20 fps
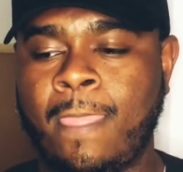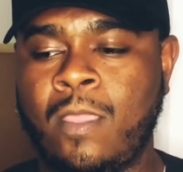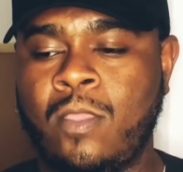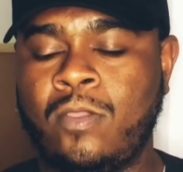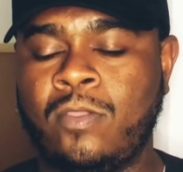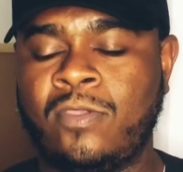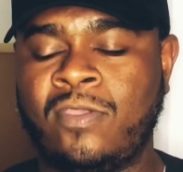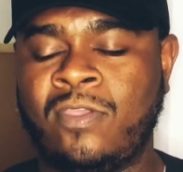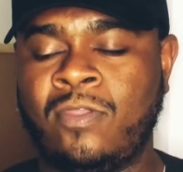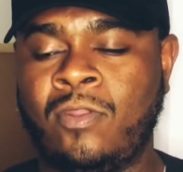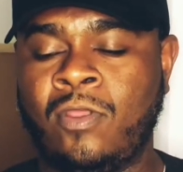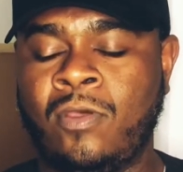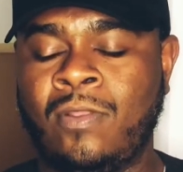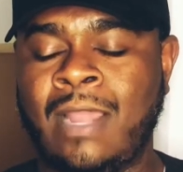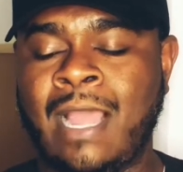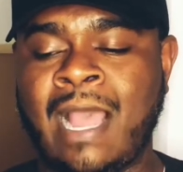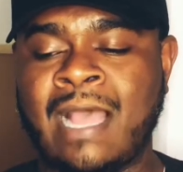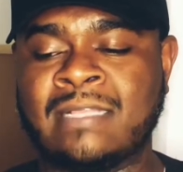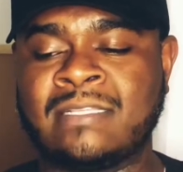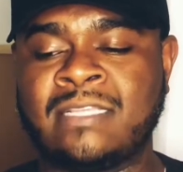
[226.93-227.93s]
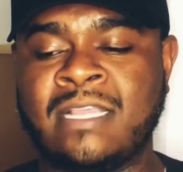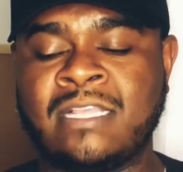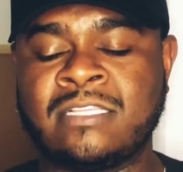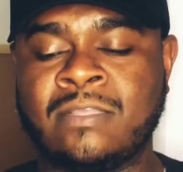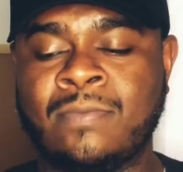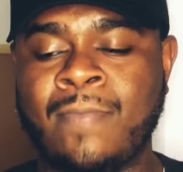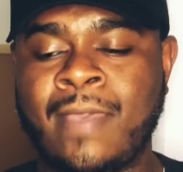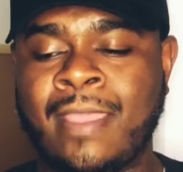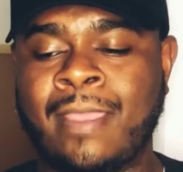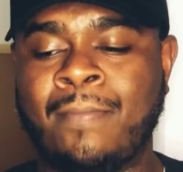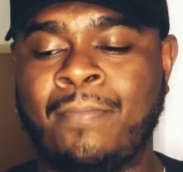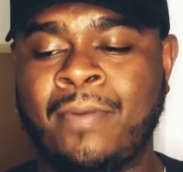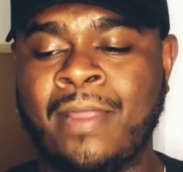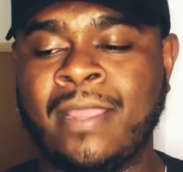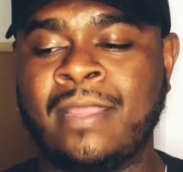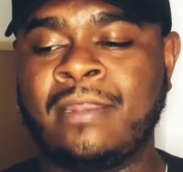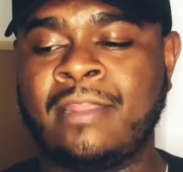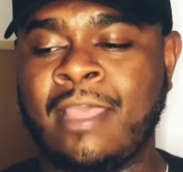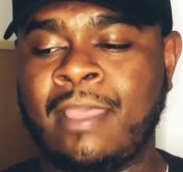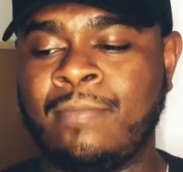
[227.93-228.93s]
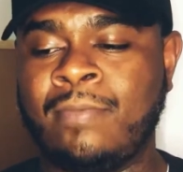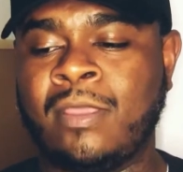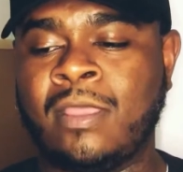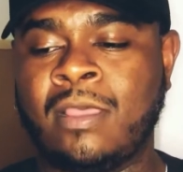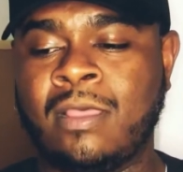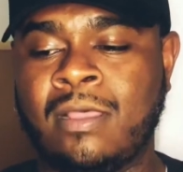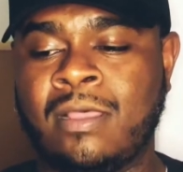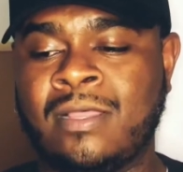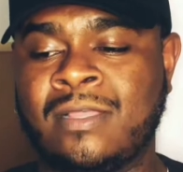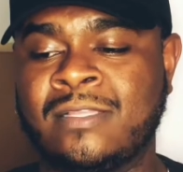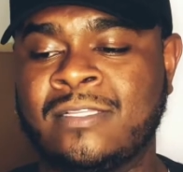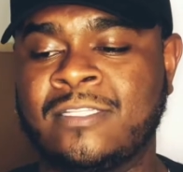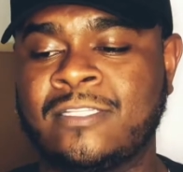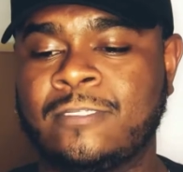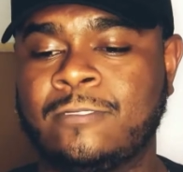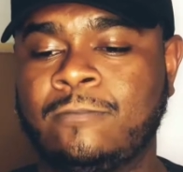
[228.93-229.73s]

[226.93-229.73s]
like I say, it's a make it break it day because